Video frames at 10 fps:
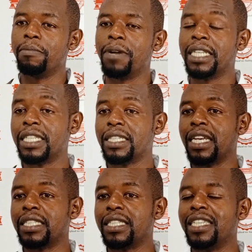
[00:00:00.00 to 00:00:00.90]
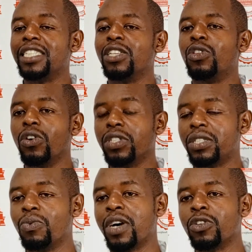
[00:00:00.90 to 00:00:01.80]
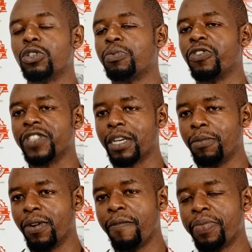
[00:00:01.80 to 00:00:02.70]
branches that it thought were not profitable.